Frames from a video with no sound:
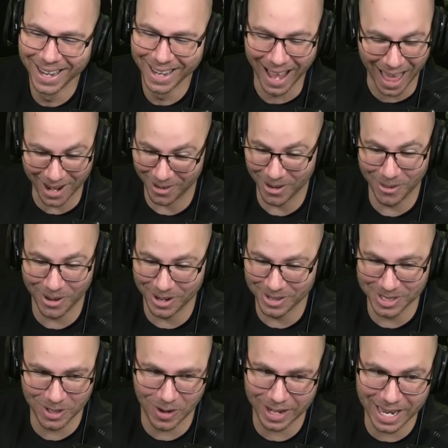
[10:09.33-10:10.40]
I don't know what he was
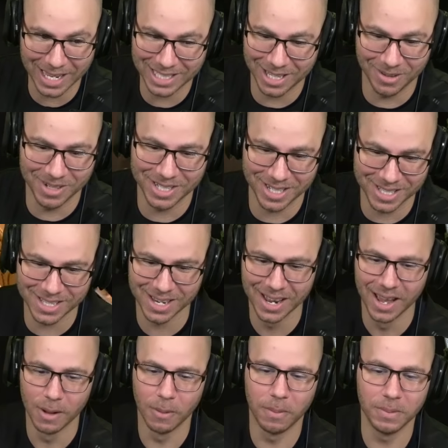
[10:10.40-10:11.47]
doing. I guess he was just
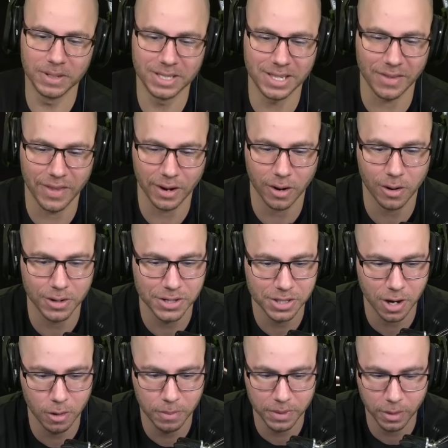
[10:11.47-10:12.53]
sitting there hard
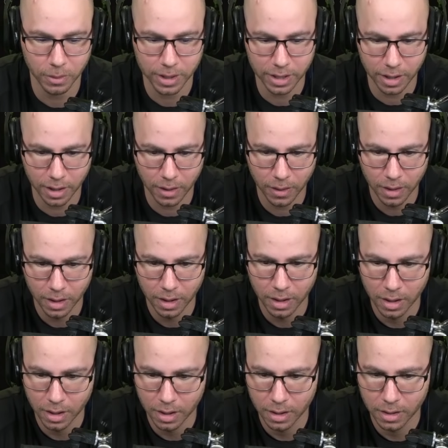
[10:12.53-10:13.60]
scoping the window.
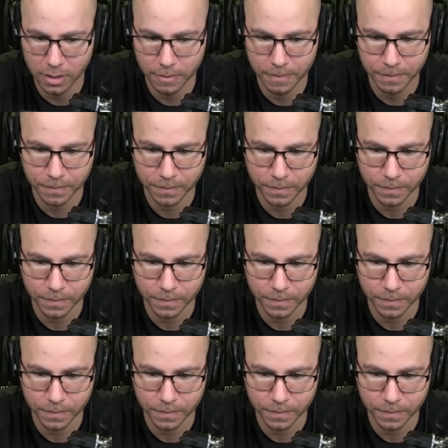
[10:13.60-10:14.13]
Back to the mission.